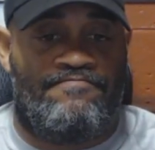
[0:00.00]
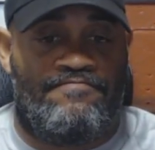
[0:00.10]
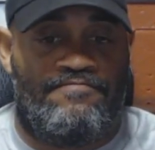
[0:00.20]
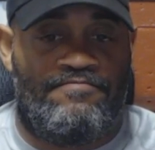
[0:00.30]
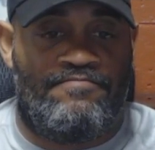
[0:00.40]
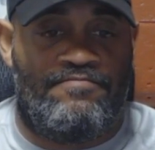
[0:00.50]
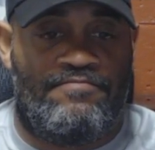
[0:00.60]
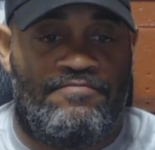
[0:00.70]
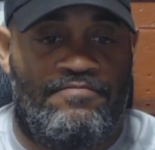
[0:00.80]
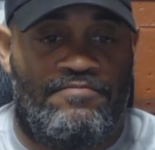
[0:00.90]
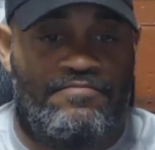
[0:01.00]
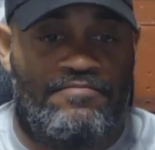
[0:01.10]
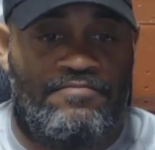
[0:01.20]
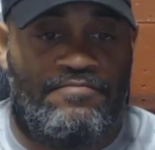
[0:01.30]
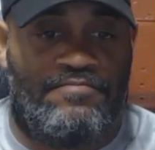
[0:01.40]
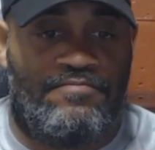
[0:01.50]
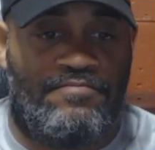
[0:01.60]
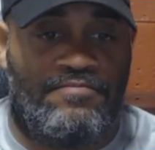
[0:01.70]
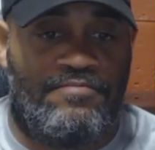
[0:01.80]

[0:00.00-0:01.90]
(silence)